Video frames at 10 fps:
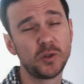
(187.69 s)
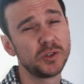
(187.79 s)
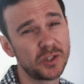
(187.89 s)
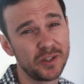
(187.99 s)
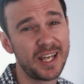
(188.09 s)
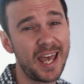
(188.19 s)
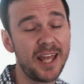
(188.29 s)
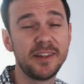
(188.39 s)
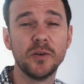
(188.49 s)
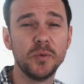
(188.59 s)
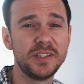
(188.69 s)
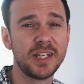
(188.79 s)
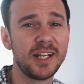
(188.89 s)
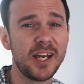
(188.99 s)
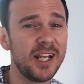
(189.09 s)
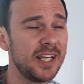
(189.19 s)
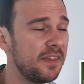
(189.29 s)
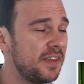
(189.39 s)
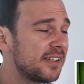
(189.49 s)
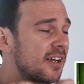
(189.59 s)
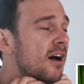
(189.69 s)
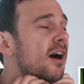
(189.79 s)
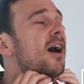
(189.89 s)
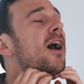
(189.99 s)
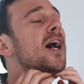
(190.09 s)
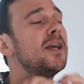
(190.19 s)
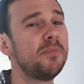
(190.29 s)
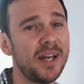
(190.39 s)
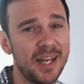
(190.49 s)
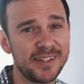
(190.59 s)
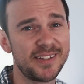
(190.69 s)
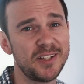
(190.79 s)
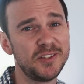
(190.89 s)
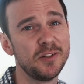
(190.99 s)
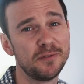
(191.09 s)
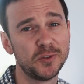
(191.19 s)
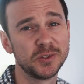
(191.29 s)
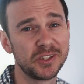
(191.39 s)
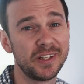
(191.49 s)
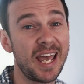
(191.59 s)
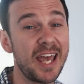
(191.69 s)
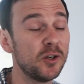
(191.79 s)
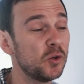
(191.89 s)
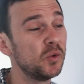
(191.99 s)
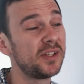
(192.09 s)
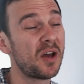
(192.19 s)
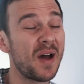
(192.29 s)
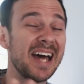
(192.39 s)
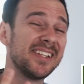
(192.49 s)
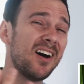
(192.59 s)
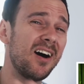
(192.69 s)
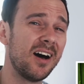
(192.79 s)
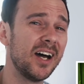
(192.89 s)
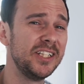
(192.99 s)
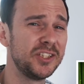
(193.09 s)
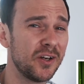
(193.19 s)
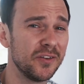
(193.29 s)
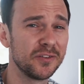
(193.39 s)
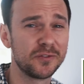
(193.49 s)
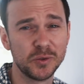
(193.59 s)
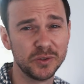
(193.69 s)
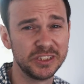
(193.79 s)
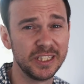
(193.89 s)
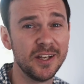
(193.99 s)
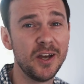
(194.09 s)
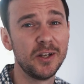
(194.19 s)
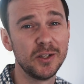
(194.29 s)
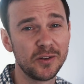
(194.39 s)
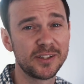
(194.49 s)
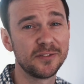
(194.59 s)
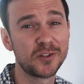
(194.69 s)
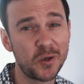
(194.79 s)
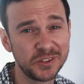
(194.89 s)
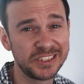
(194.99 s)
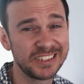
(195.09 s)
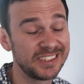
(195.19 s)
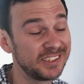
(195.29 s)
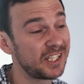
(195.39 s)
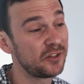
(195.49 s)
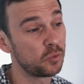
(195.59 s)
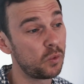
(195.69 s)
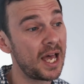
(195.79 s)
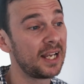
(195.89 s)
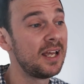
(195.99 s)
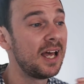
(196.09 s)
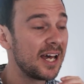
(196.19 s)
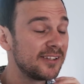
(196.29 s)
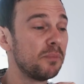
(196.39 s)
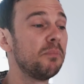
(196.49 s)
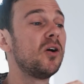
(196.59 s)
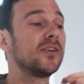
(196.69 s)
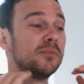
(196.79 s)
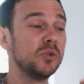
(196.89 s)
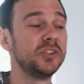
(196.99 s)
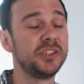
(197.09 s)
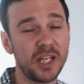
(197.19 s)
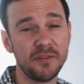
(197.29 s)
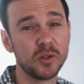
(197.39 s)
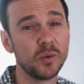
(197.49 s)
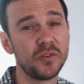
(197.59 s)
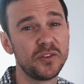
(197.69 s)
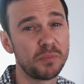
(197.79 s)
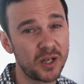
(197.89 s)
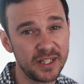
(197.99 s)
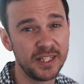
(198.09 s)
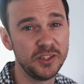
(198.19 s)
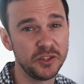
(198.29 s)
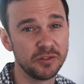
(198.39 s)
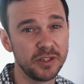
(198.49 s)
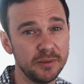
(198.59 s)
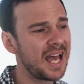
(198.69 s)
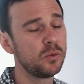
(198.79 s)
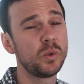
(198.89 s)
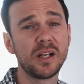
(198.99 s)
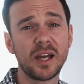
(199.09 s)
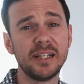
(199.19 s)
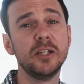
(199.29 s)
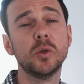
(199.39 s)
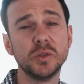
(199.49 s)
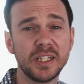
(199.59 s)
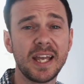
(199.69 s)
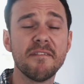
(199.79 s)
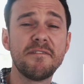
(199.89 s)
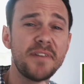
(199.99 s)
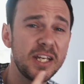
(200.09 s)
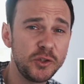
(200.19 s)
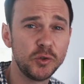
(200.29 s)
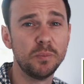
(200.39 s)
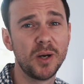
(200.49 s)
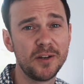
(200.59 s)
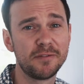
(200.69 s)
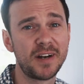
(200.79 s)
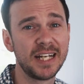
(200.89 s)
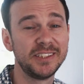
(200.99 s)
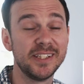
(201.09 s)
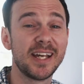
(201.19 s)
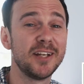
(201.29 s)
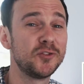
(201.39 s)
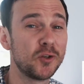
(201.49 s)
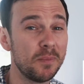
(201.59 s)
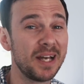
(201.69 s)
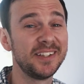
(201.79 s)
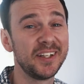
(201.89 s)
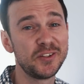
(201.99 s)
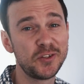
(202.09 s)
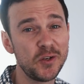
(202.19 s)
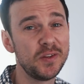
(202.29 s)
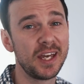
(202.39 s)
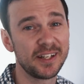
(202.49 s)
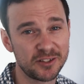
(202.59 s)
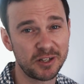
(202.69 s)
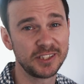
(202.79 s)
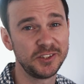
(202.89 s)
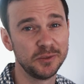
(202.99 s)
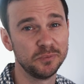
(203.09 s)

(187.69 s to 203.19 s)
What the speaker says: force on the head that we said earlier, this hyperextension force on the head also has a high chance of causing loss of consciousness, as well as a possible cervical spine injury. And we'd likely also get facial bone fractures and traumatic tooth extraction.